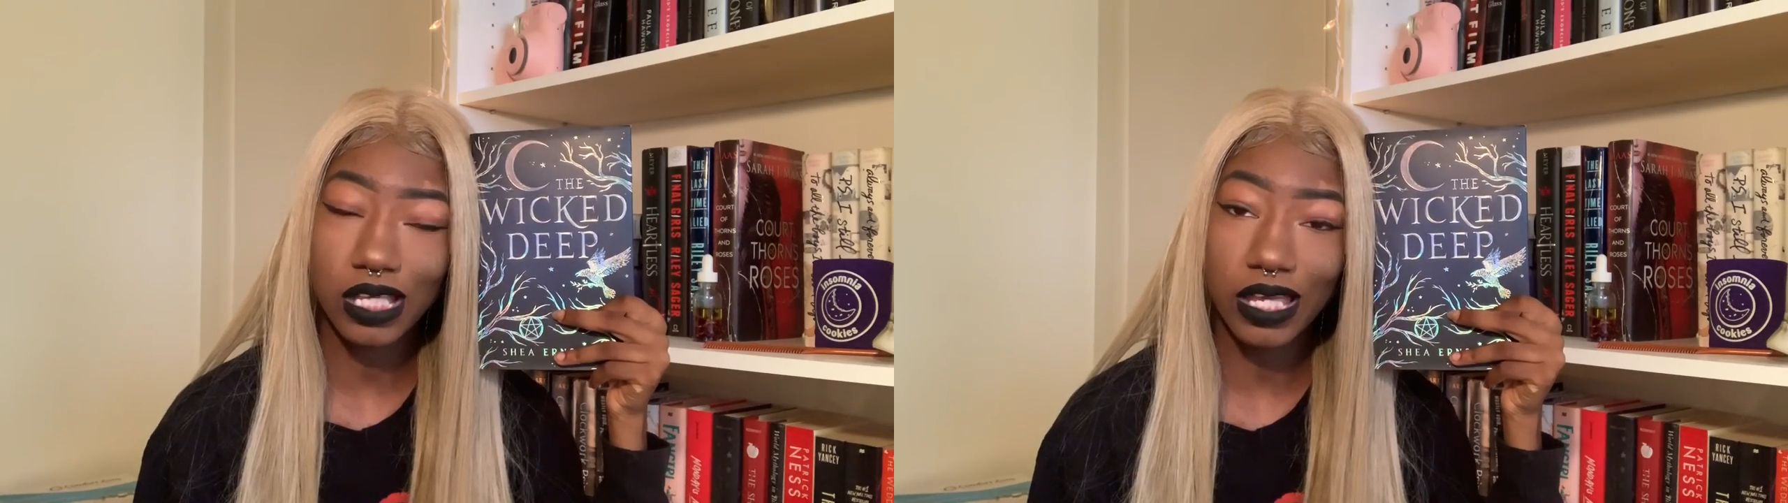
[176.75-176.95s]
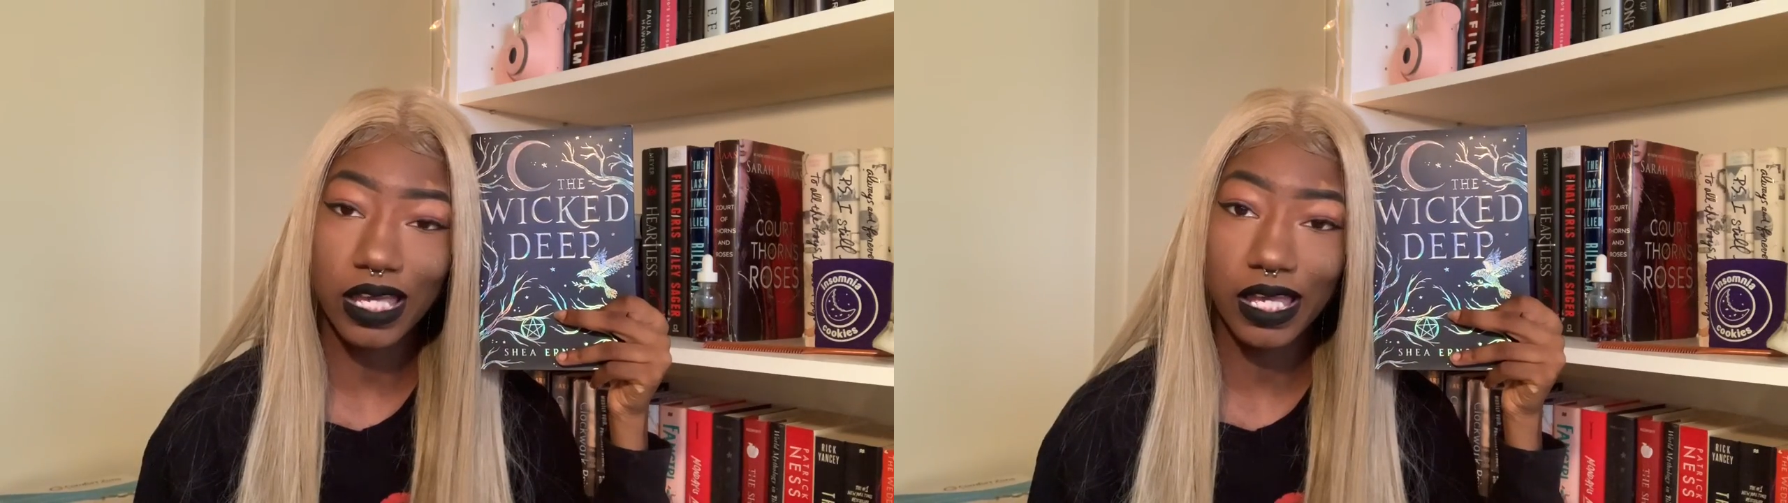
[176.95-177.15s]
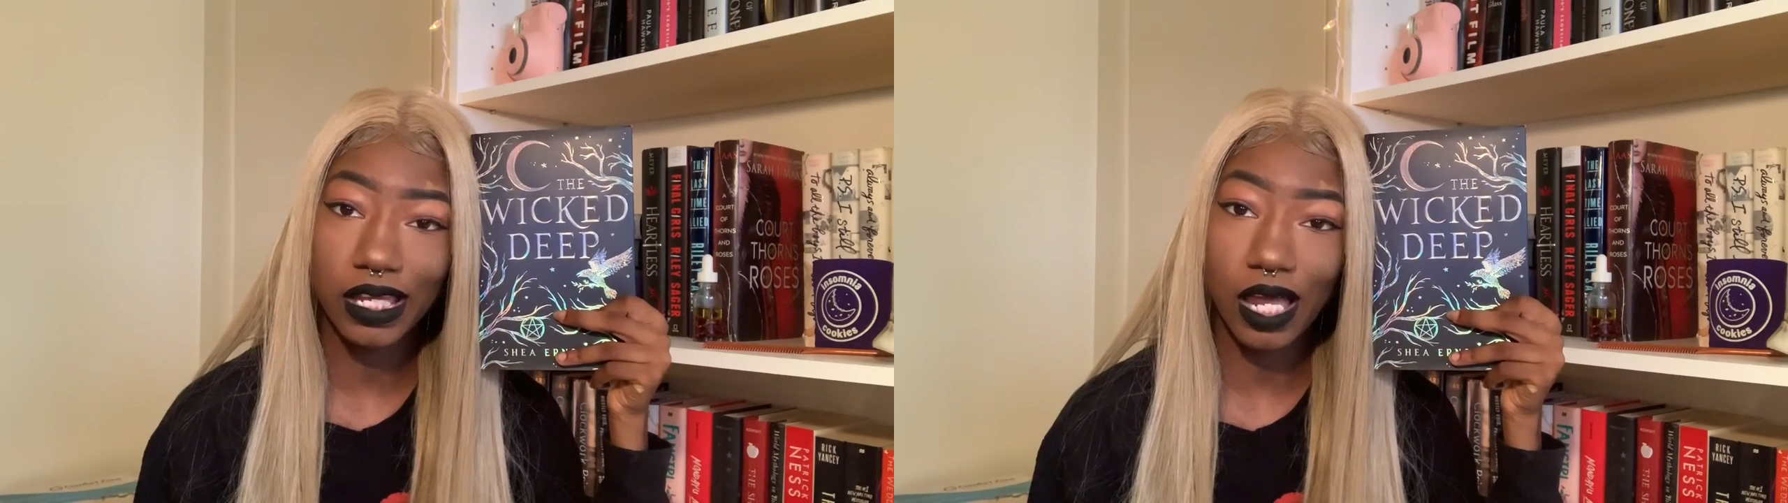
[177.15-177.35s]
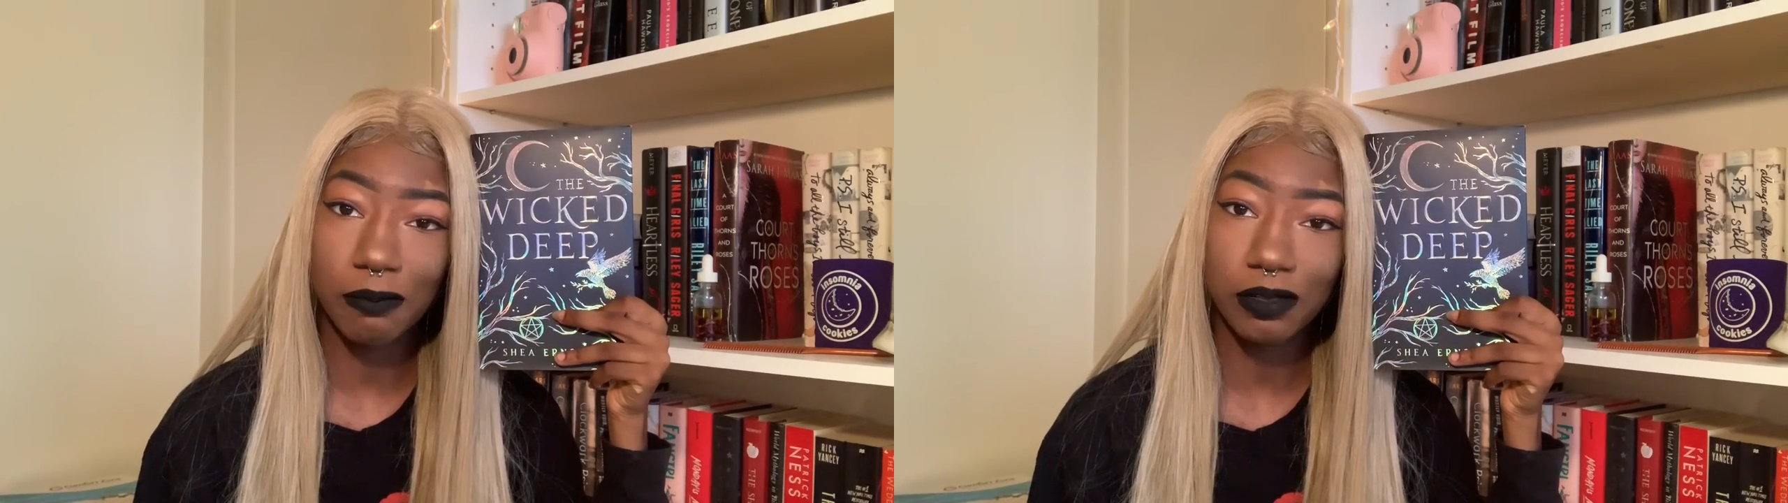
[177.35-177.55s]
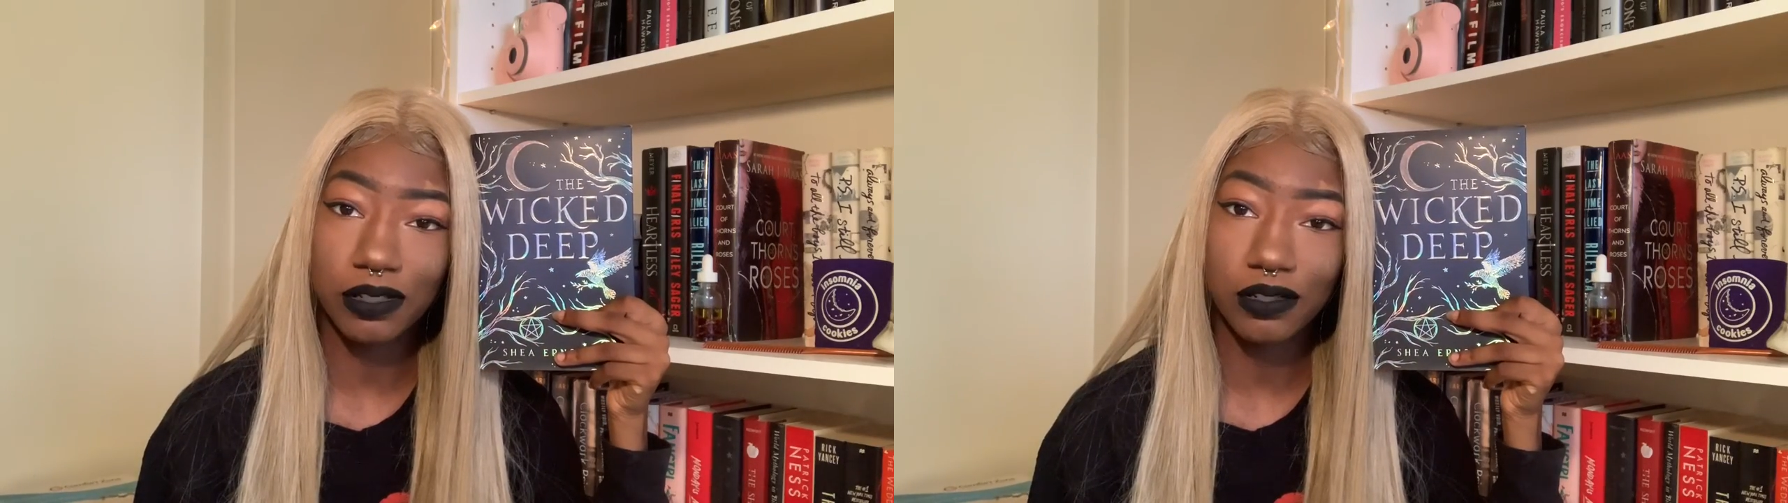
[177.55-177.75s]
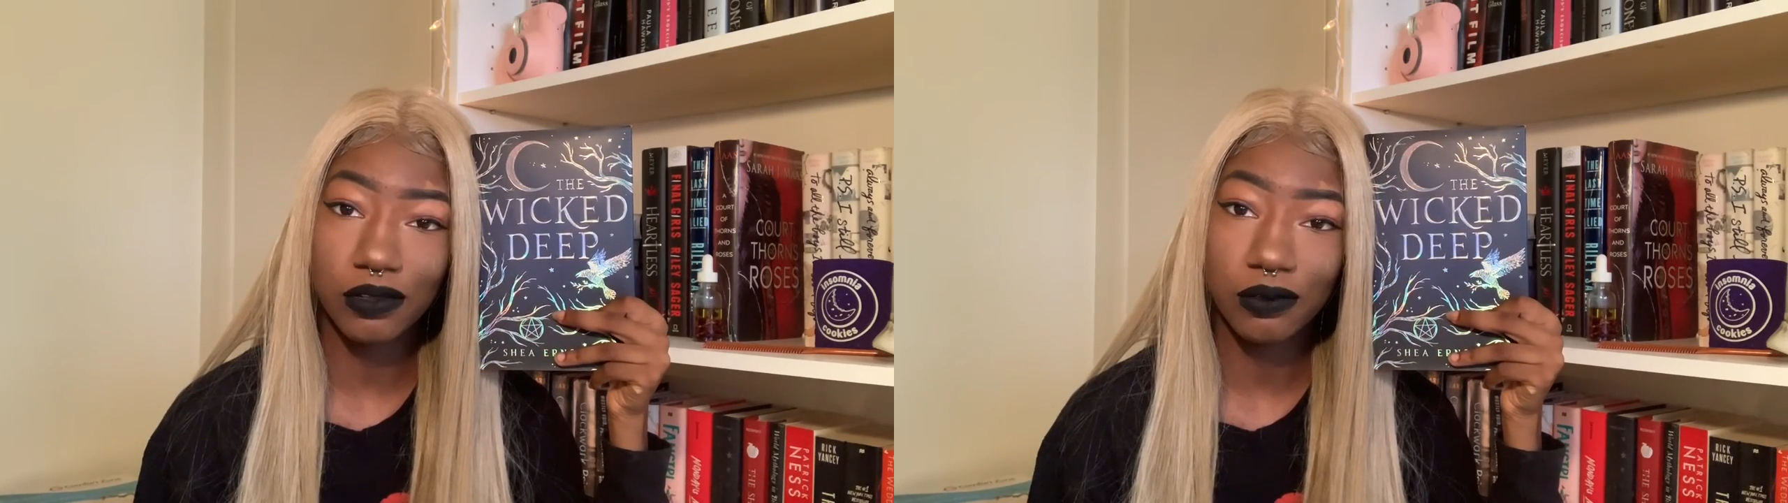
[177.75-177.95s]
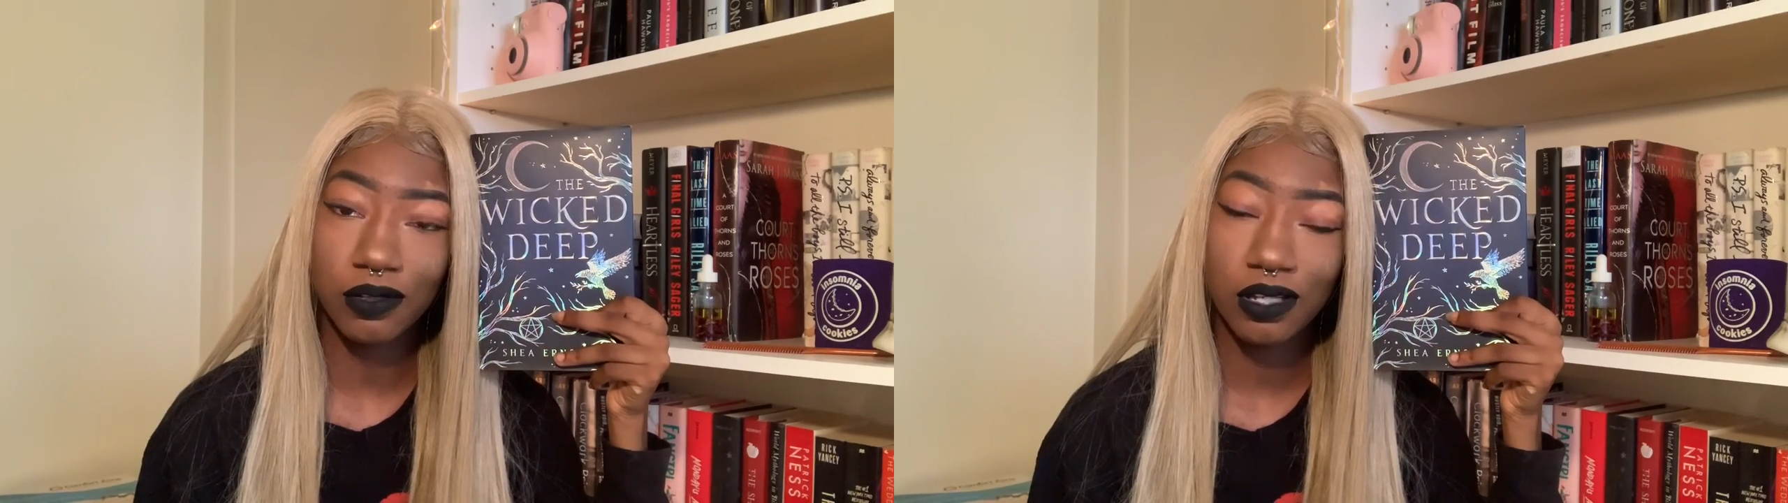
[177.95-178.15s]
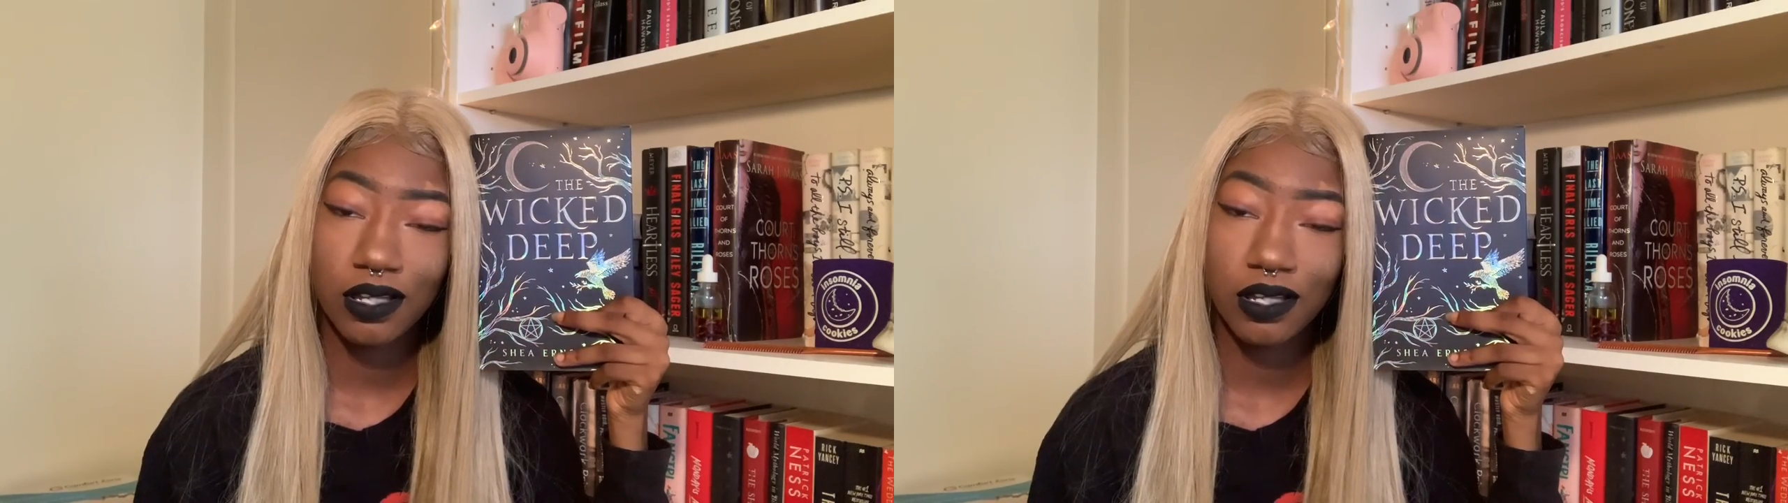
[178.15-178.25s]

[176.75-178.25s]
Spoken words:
and I'm a little